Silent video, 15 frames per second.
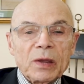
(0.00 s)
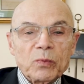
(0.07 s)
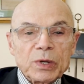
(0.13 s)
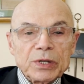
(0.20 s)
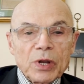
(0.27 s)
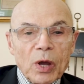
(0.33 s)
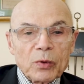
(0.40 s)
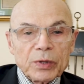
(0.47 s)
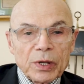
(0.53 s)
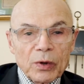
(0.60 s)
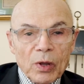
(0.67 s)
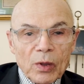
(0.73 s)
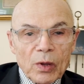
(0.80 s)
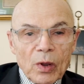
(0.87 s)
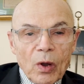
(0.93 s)
We know that
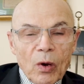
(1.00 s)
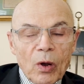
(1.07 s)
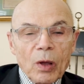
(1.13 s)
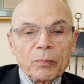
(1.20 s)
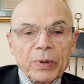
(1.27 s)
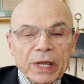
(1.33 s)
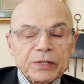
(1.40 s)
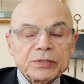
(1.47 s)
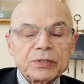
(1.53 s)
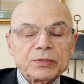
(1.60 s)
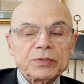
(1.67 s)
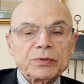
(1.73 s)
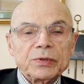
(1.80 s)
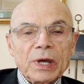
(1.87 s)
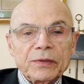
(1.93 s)
all patients
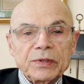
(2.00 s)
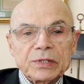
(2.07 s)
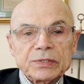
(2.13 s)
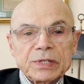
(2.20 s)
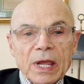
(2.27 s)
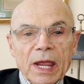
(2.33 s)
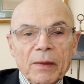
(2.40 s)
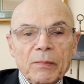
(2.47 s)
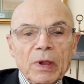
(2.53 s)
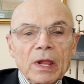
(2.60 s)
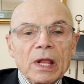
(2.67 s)
are not the same.